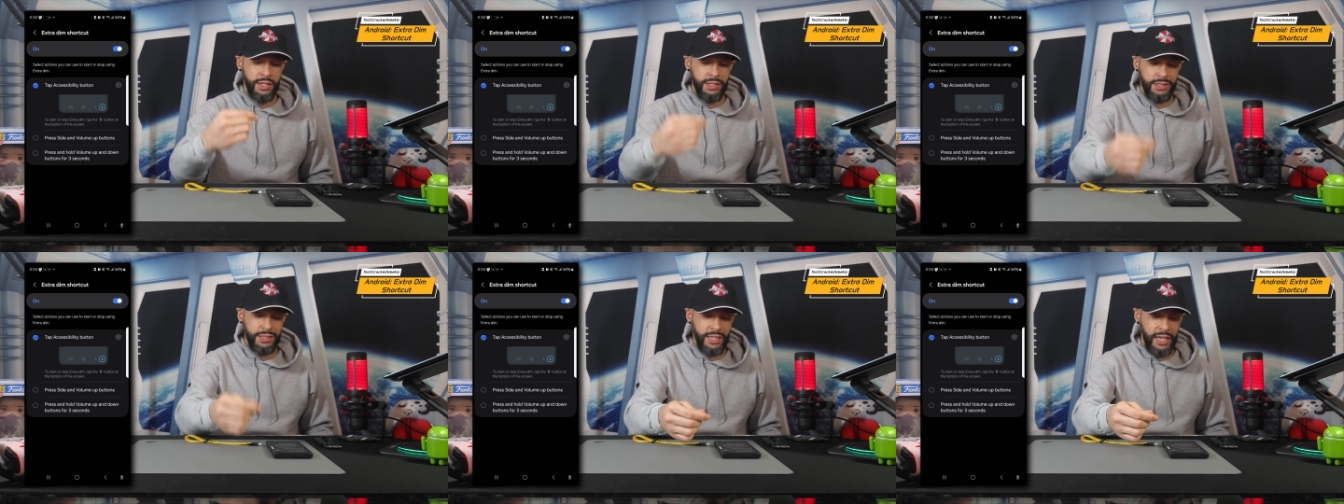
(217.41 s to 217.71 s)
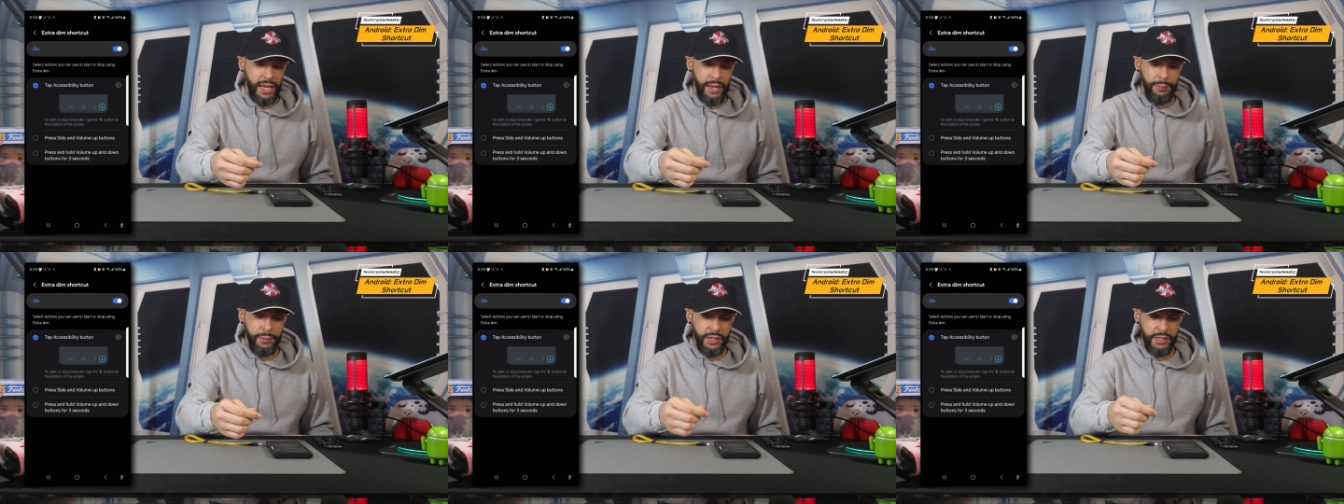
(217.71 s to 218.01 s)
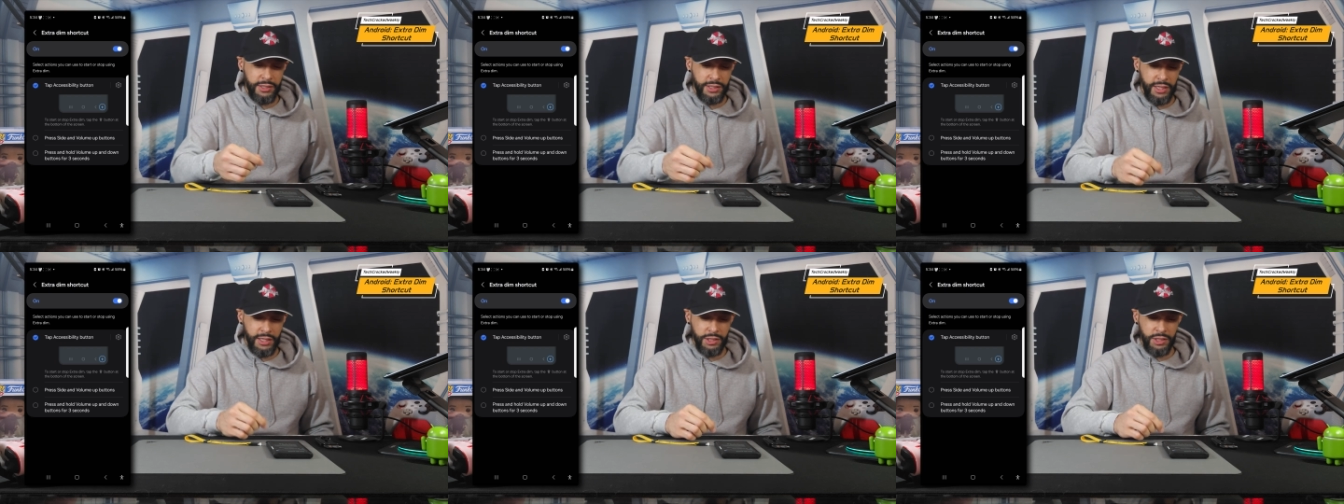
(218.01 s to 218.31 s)
tap
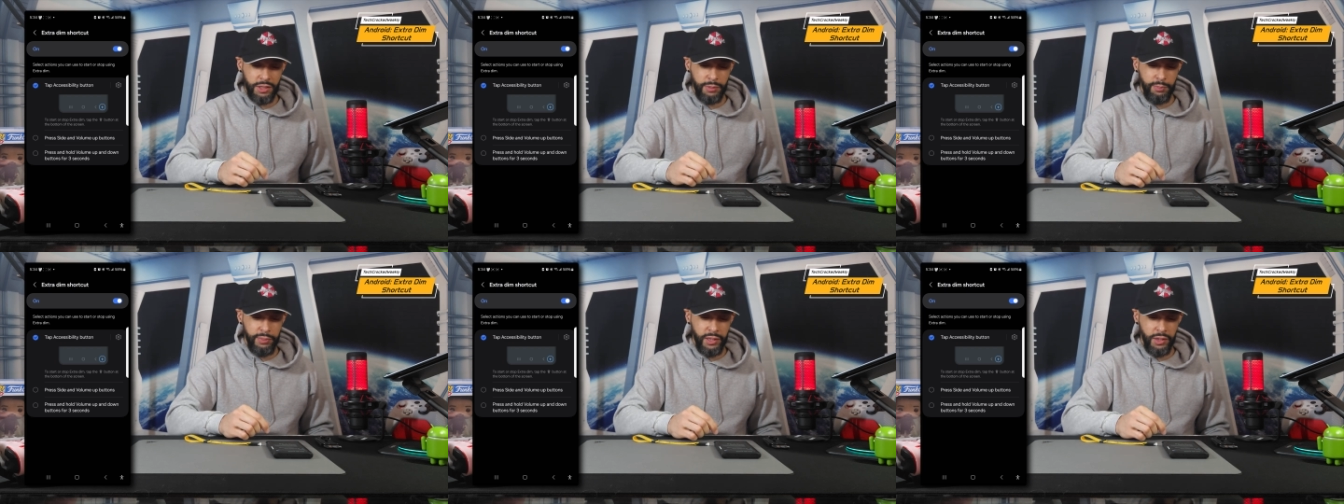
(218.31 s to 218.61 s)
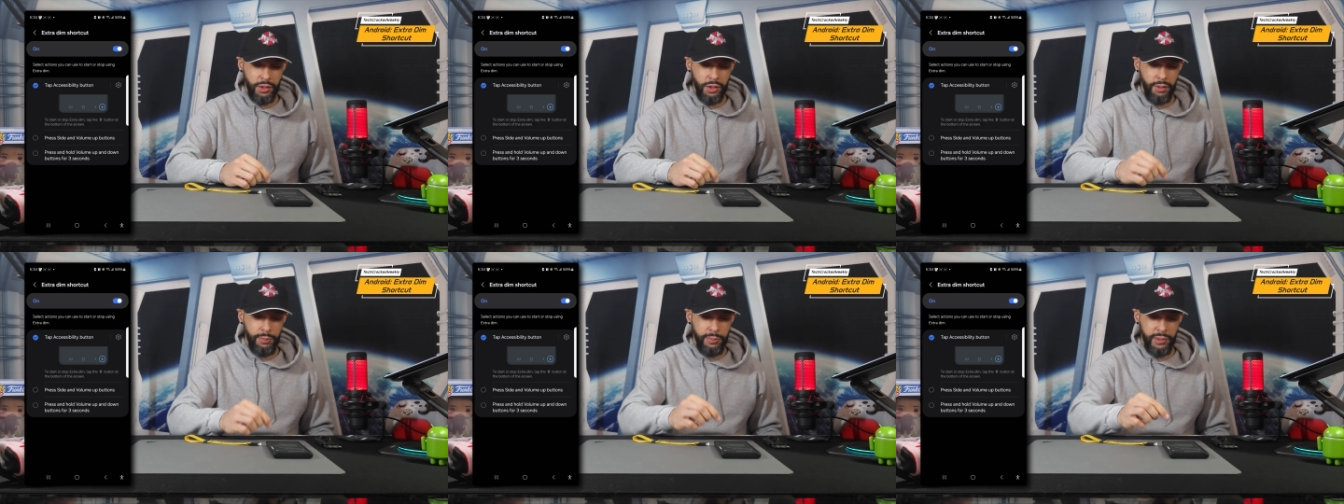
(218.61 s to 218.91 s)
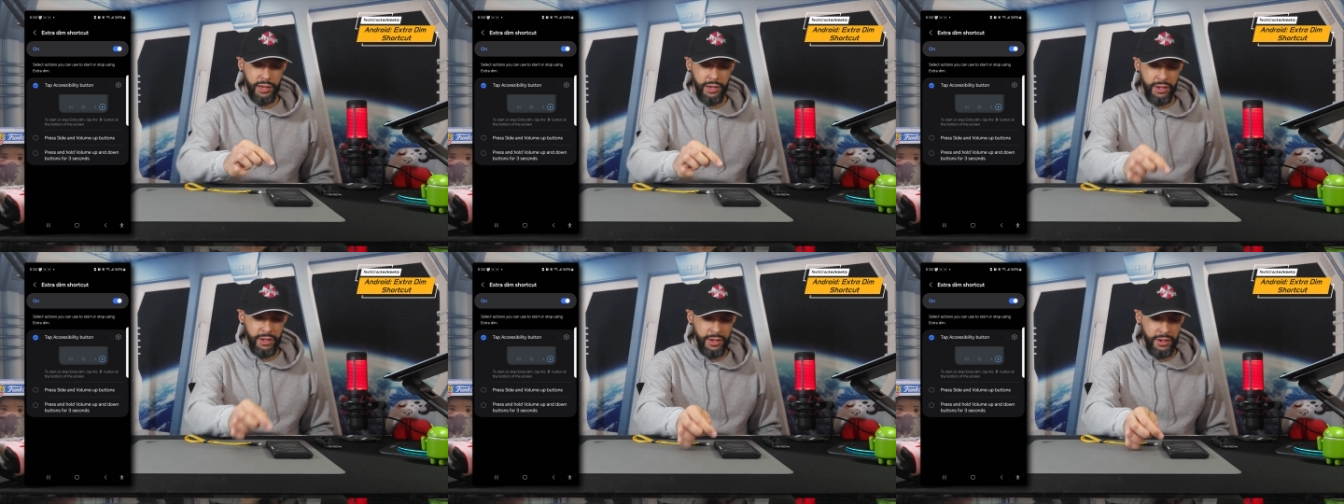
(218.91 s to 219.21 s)
accessibility
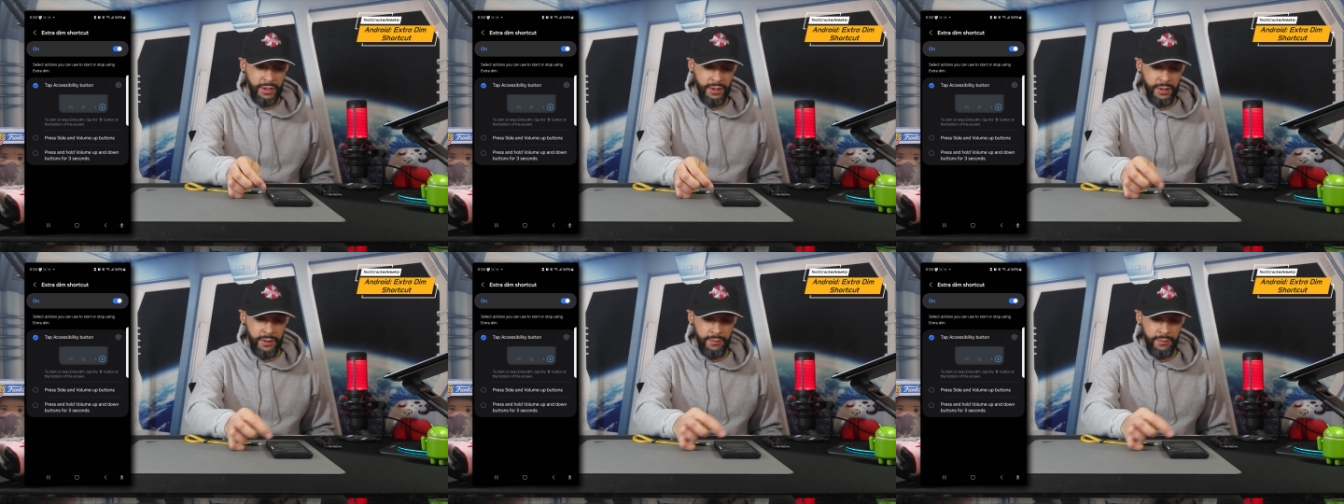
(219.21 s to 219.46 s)
button.